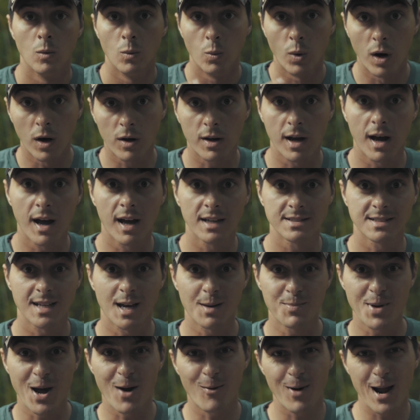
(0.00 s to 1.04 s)
Well guys, that
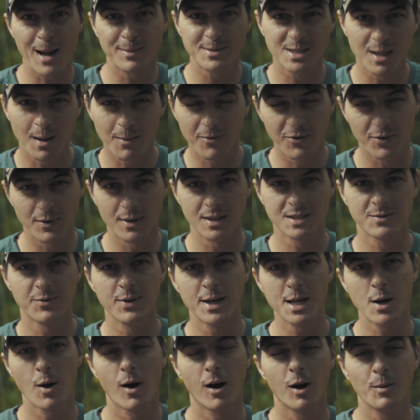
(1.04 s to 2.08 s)
about wraps it up for this
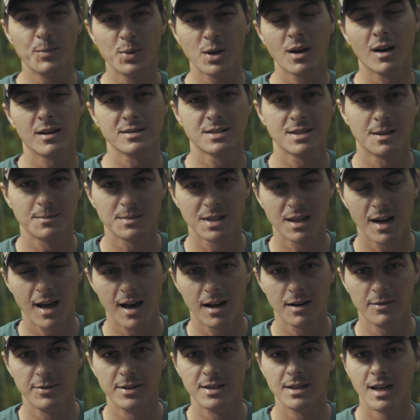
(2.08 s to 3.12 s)
video. I hope you got something
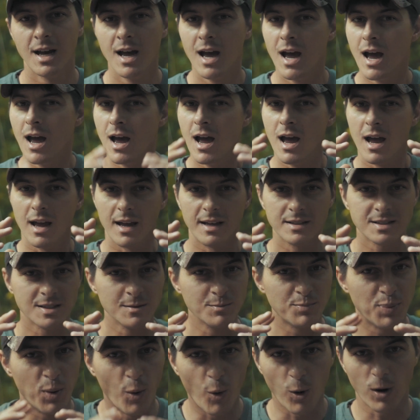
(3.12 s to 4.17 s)
out of it. It's
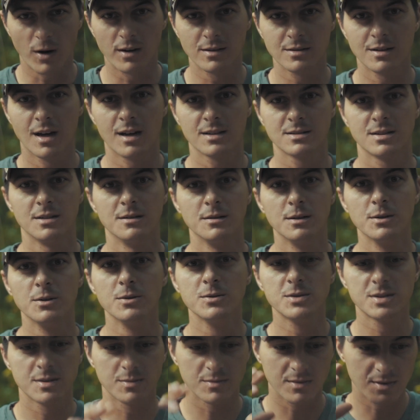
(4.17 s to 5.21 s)
important not to
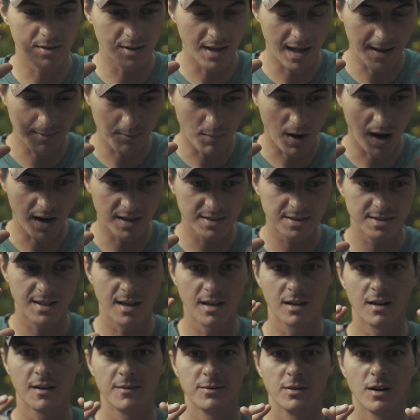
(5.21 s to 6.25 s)
lose that
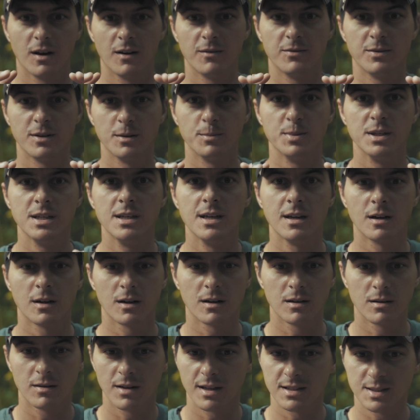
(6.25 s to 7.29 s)
mindset of, of the
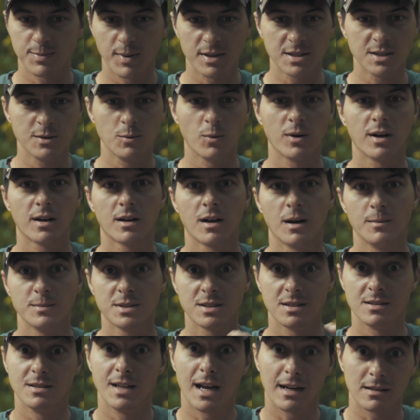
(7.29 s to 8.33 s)
beginner, especially when it
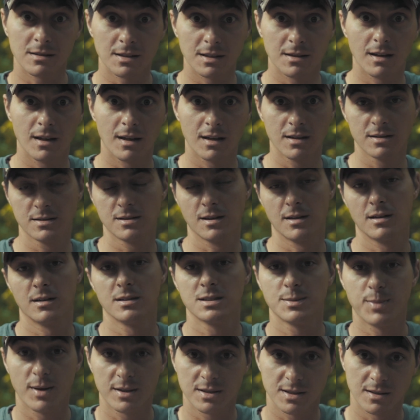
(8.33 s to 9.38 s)
comes to deadly things and
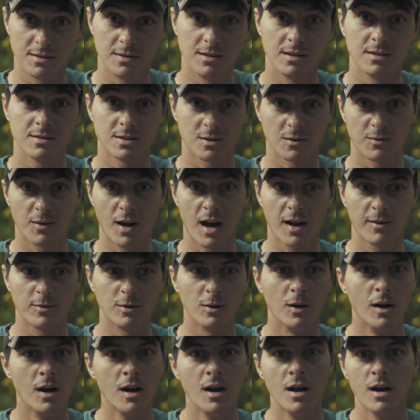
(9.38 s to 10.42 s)
especially in
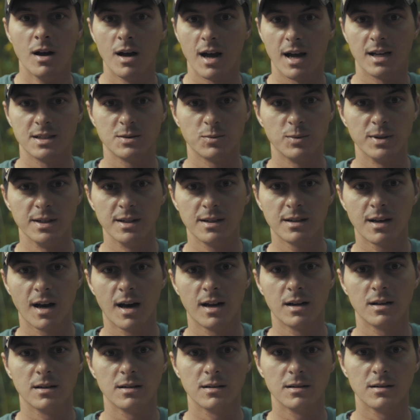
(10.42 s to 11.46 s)
survival. As we
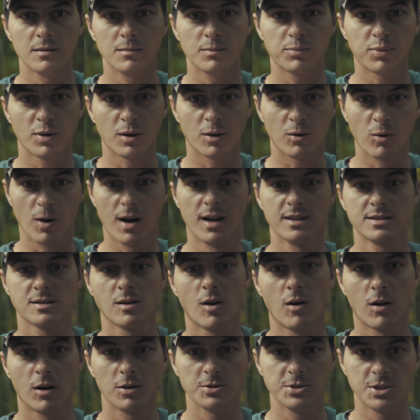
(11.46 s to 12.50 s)
kind of progress
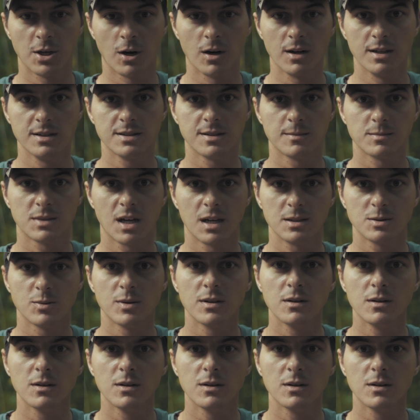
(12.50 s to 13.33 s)
on our journey, sometimes